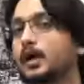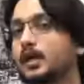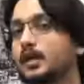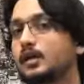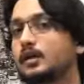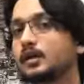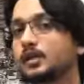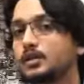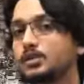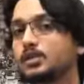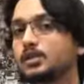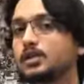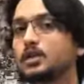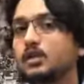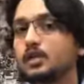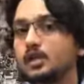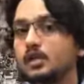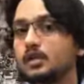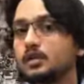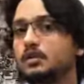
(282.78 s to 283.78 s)
my english
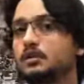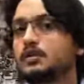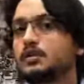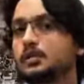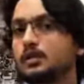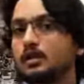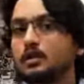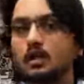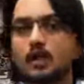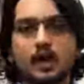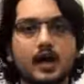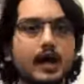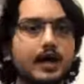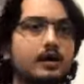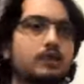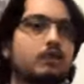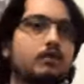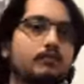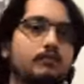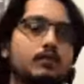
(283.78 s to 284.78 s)
is
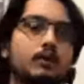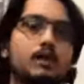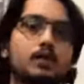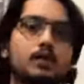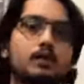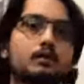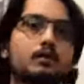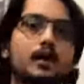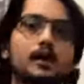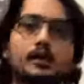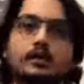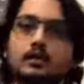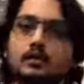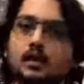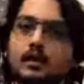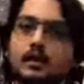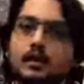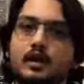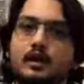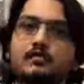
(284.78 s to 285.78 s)
kind of a little better
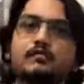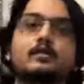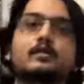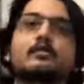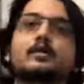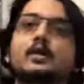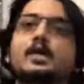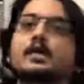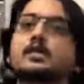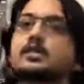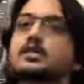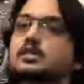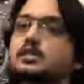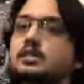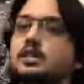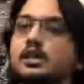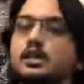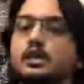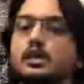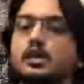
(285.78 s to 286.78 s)
than everyone else
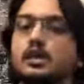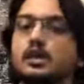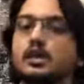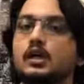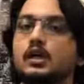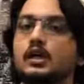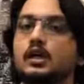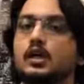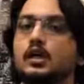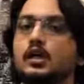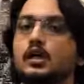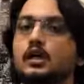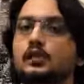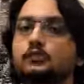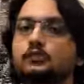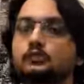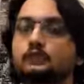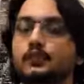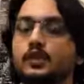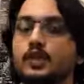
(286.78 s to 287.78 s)
um,
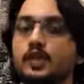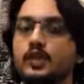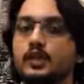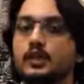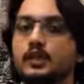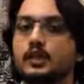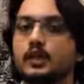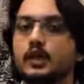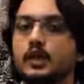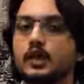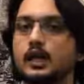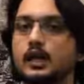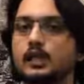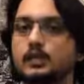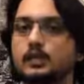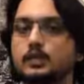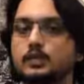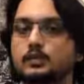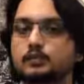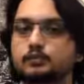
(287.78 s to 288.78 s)
in the
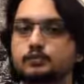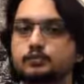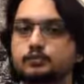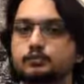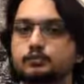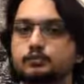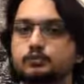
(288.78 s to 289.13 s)
class